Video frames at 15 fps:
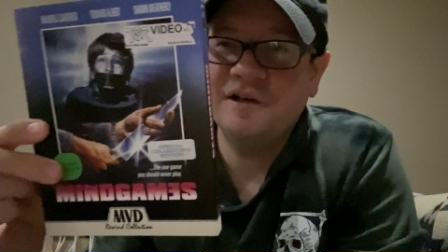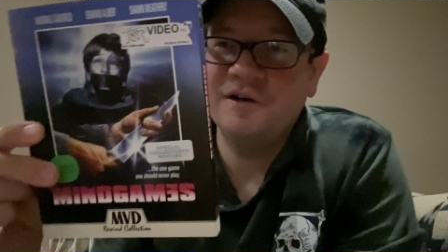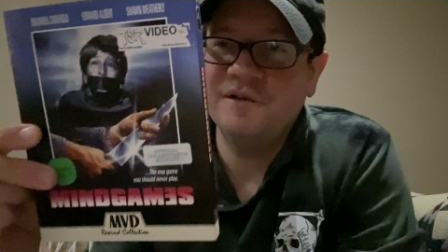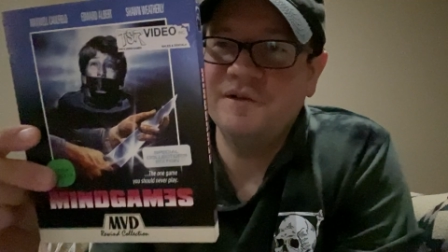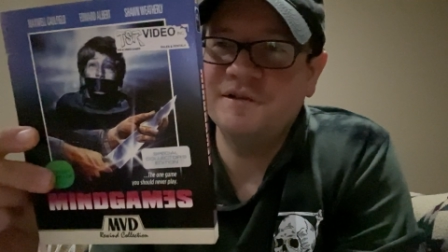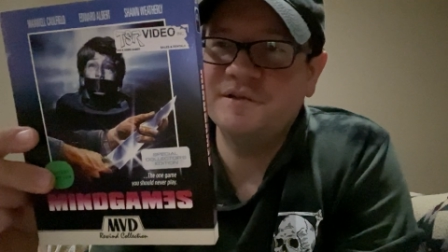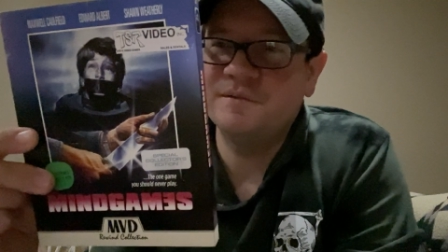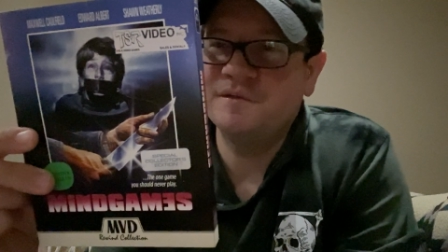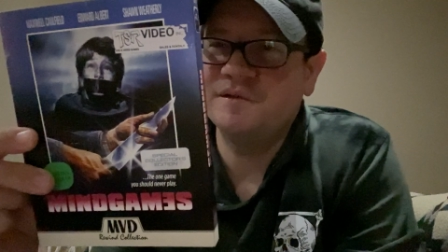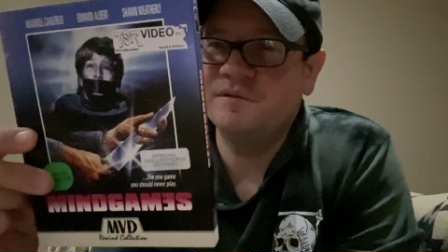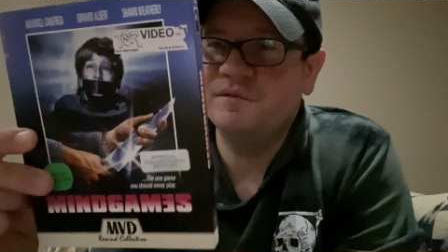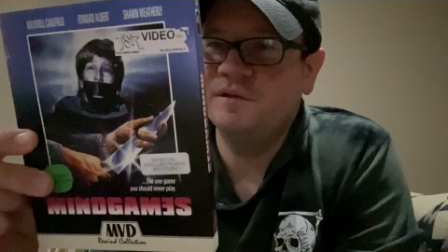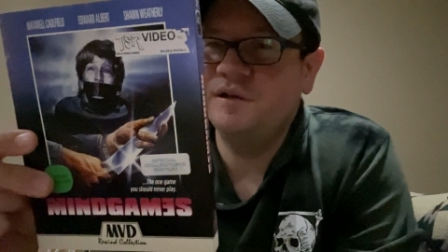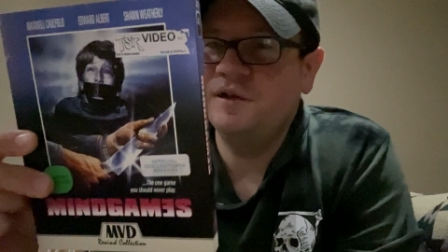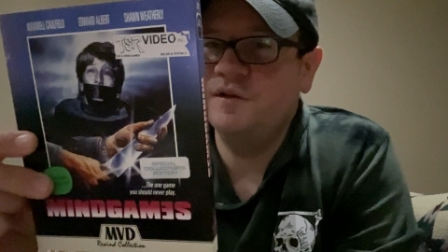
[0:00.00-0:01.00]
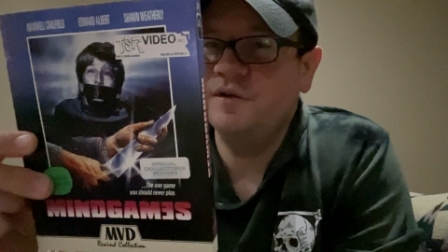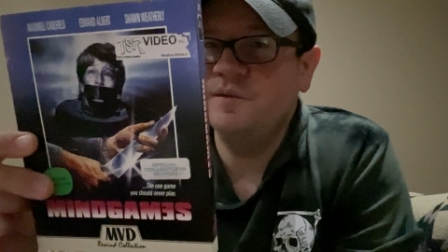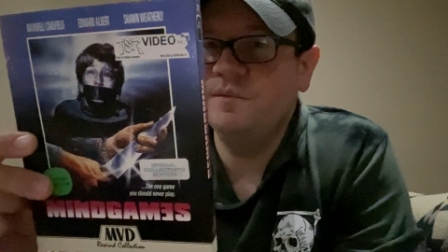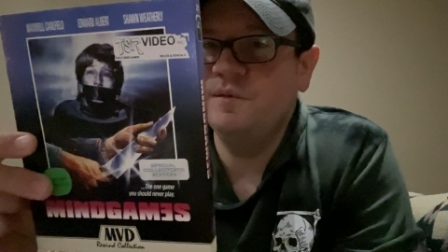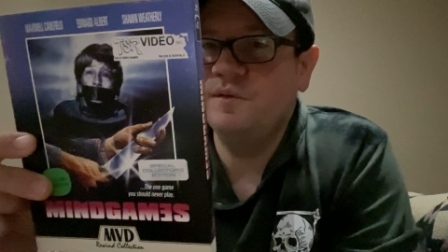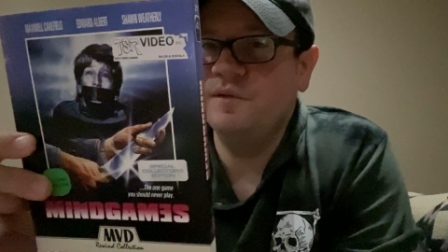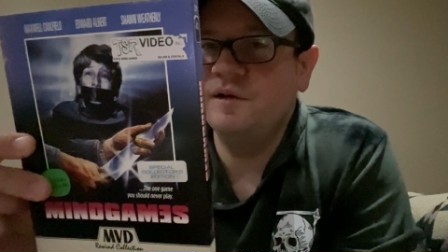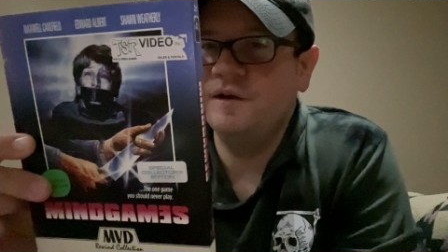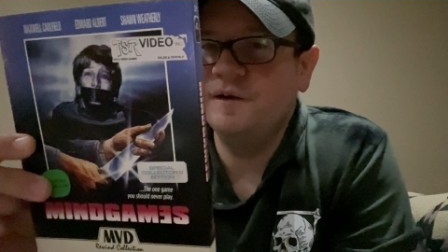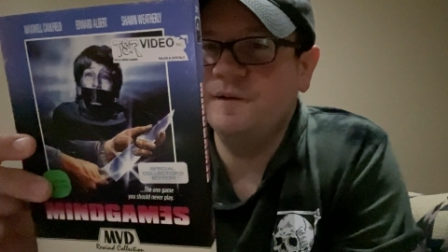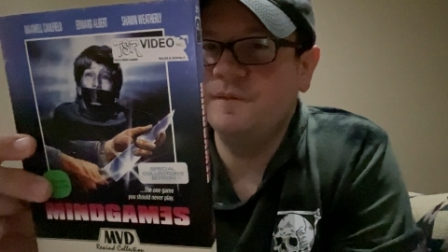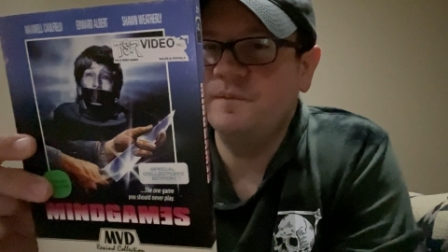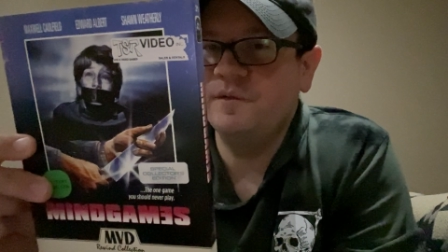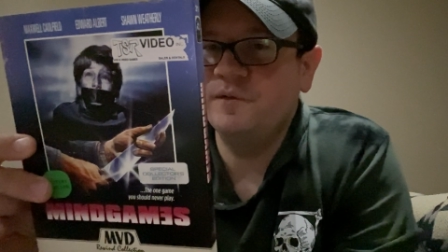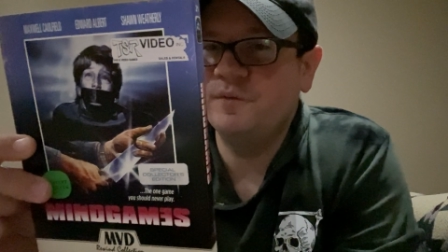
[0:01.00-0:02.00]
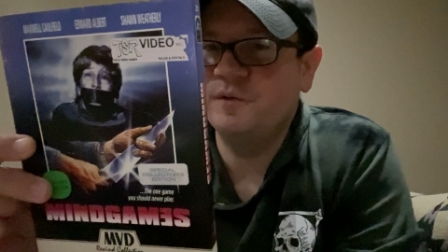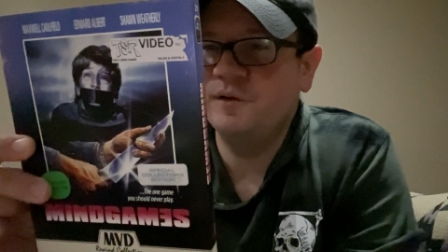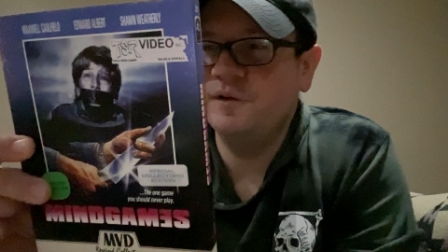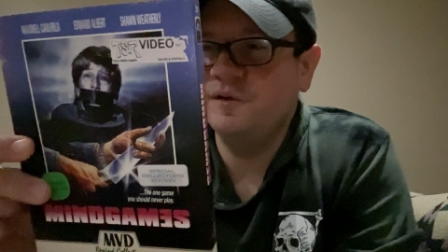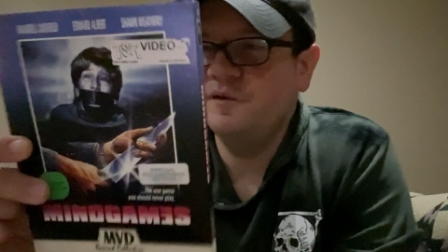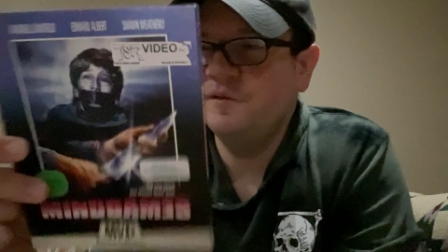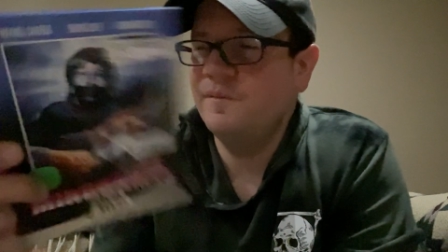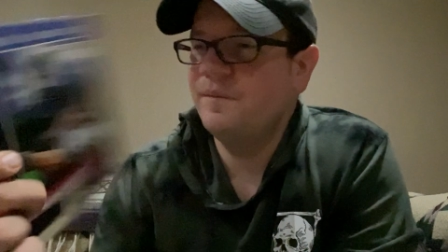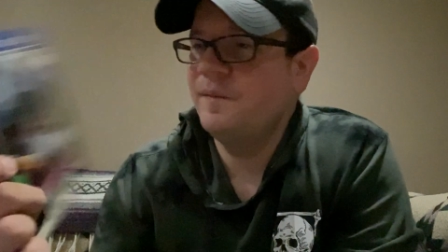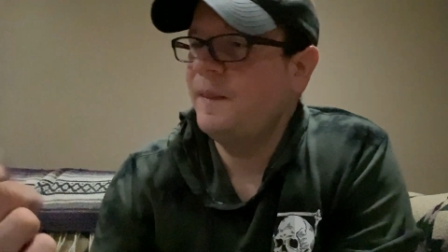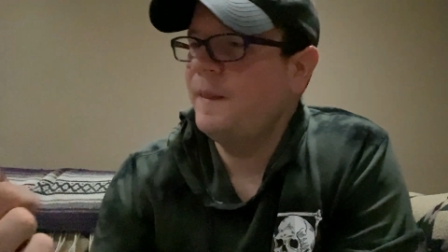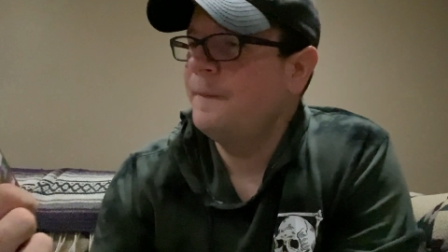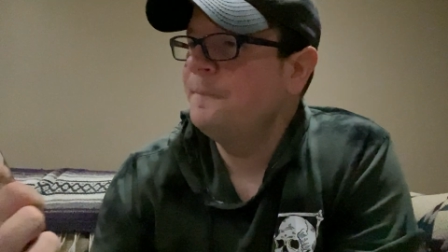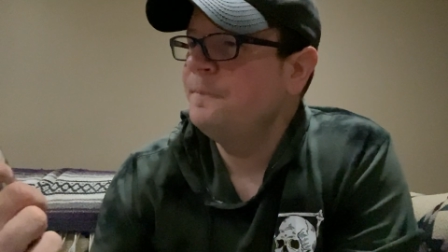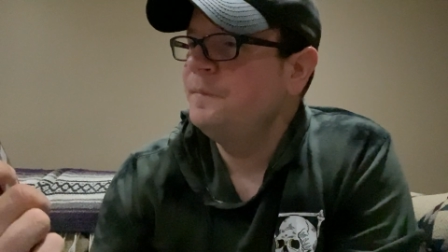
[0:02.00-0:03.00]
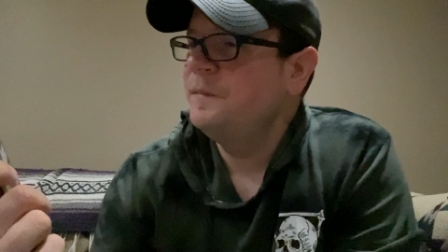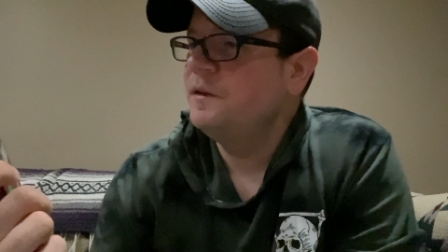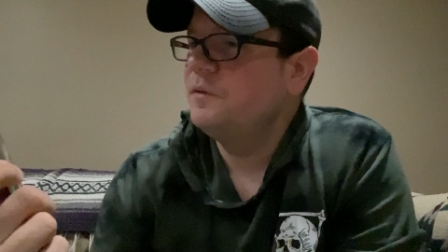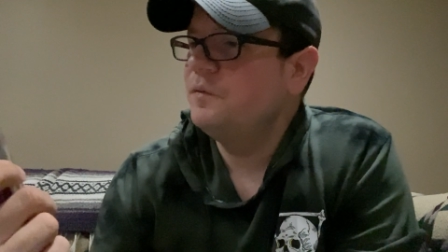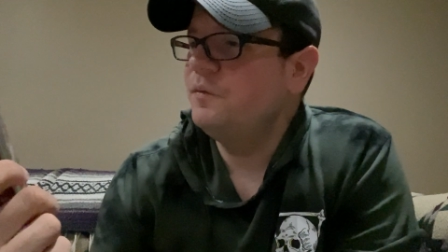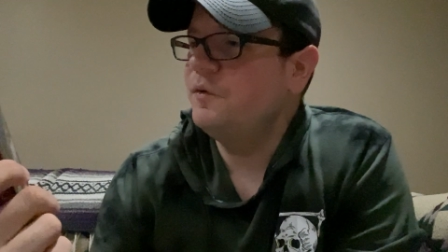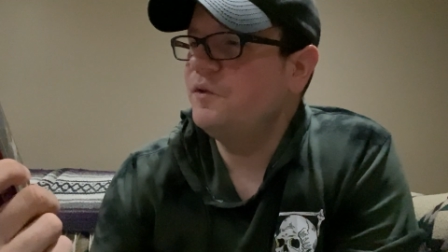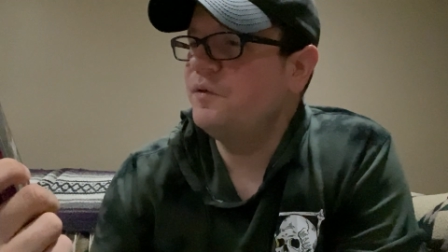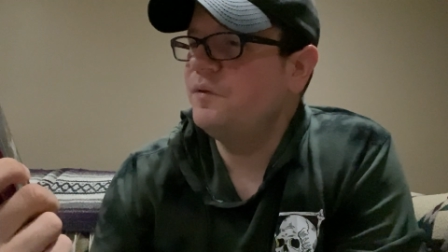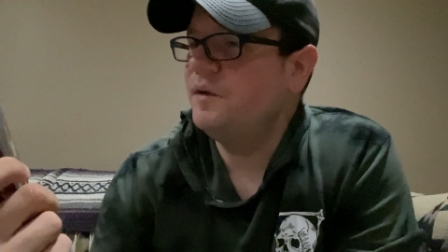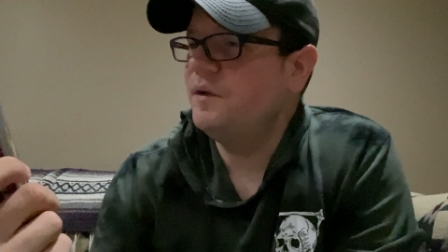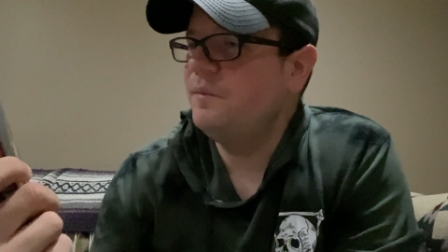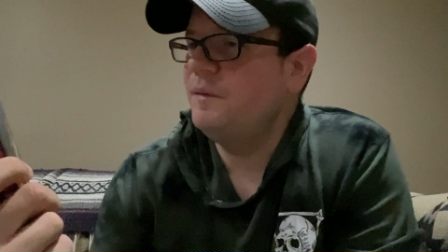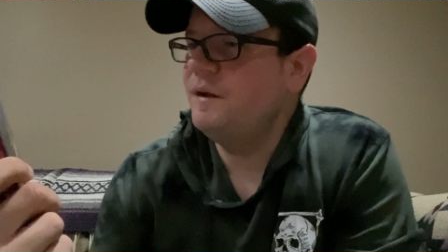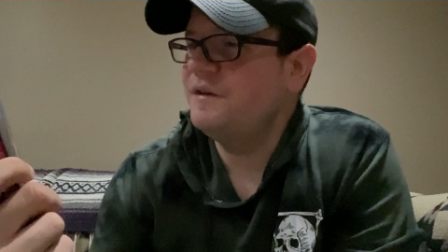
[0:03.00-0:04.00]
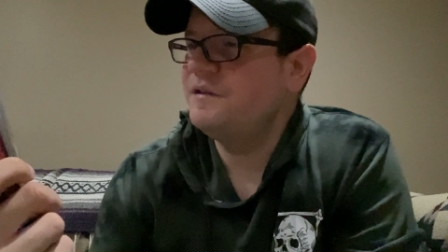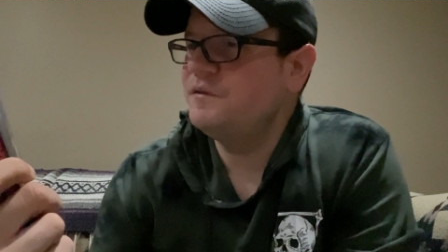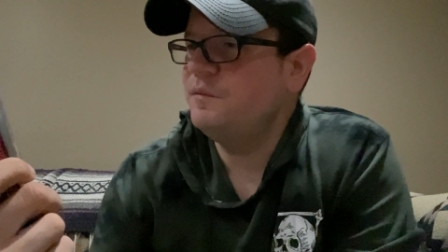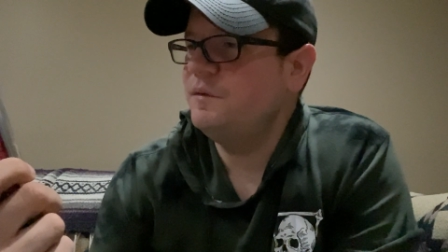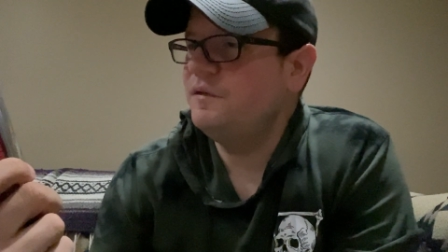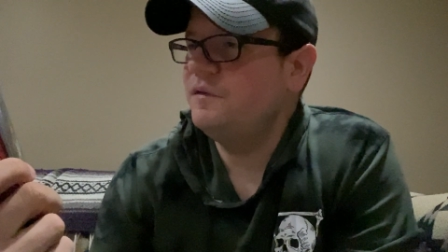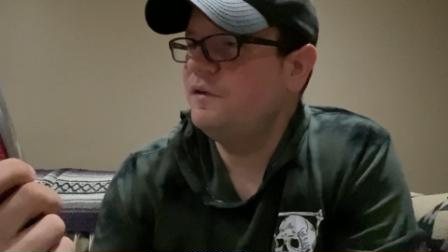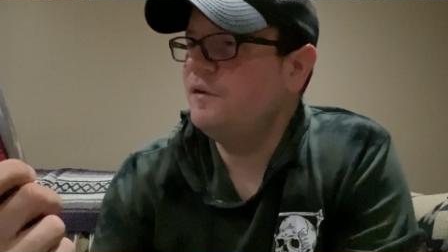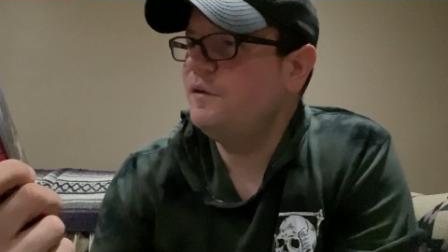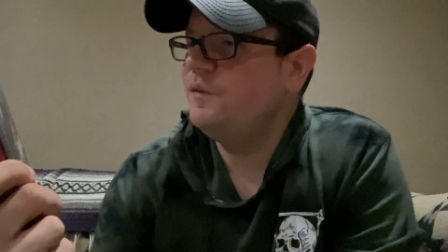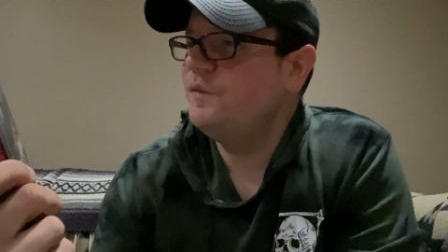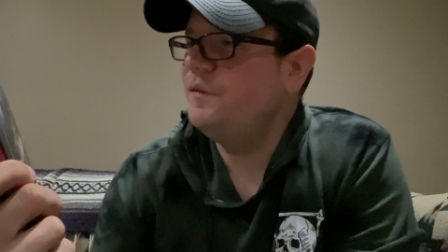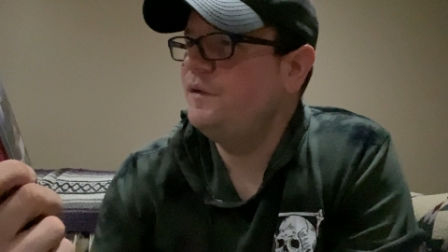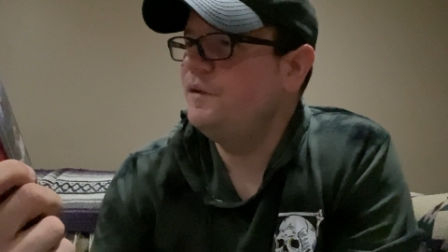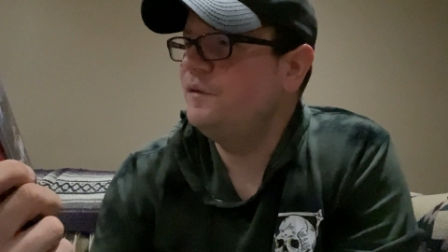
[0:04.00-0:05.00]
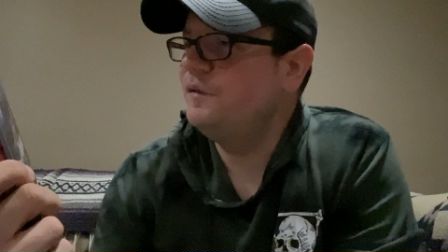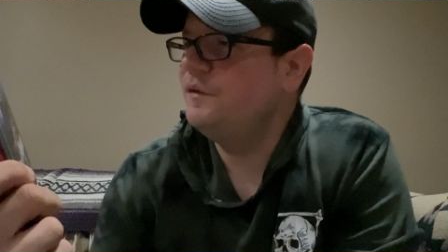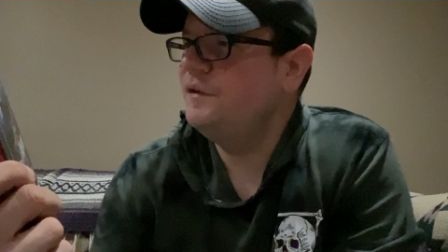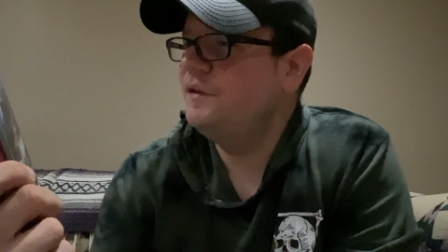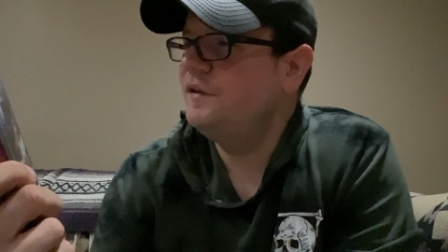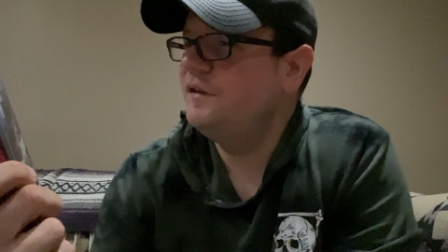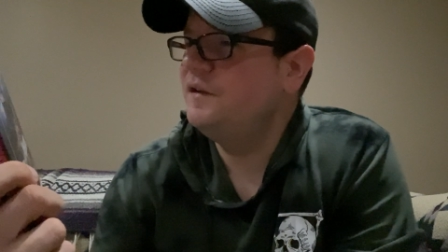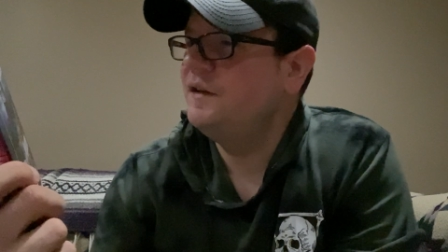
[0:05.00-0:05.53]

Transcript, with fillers: I heard this was a really good um, thriller with uh, Maxwell Caulfield,